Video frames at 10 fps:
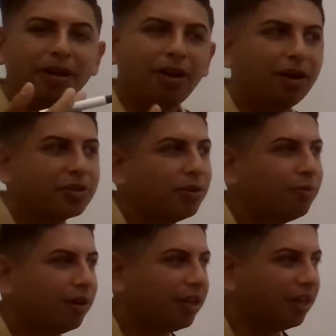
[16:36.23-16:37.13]
But
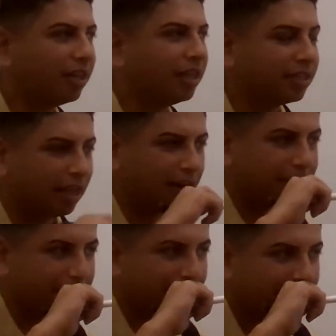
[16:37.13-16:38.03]
also one of the things that
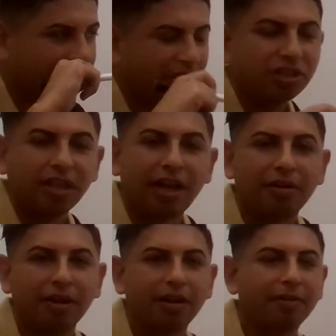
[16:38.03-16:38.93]
I've seen, especially
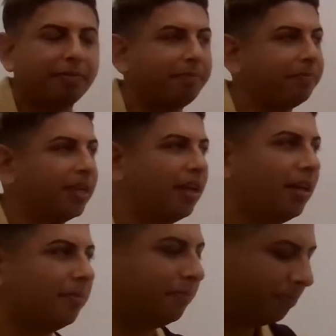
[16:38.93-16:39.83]
out here,
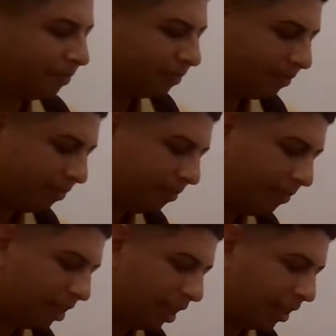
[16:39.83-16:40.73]
um,
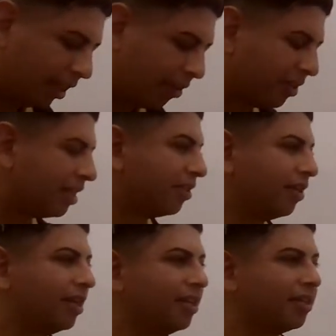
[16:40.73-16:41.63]
in the low
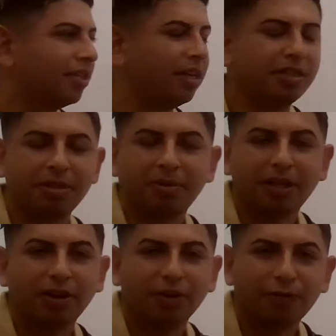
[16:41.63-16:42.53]
desert is
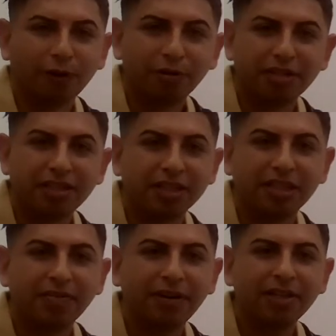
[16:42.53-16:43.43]
something called
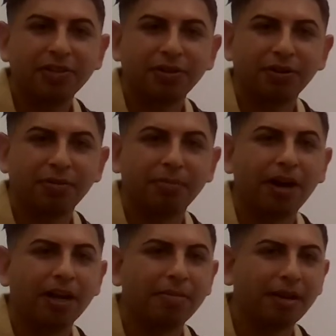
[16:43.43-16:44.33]
photosensitivity. So your
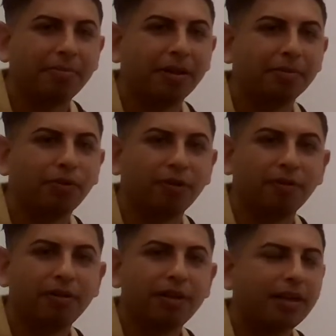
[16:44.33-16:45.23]
body may be
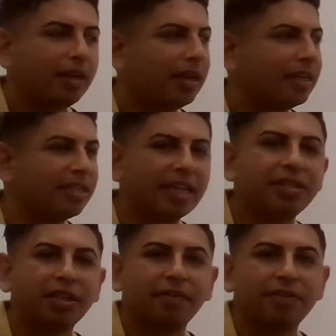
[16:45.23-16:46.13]
more
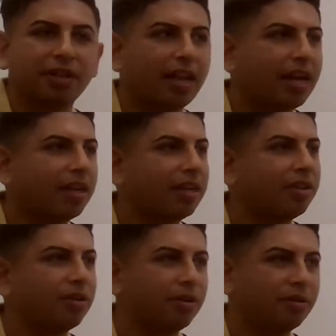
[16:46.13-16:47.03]
sensitive to light
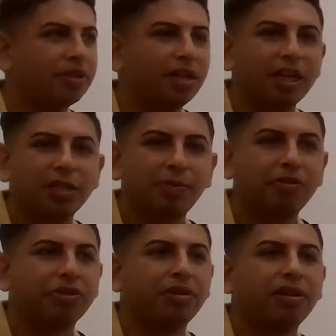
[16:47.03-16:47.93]
and your sun
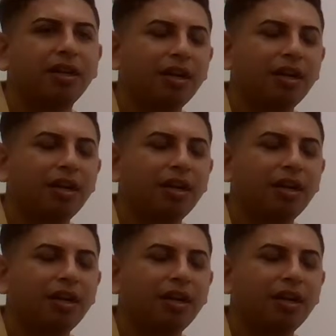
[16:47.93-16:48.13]
exposure,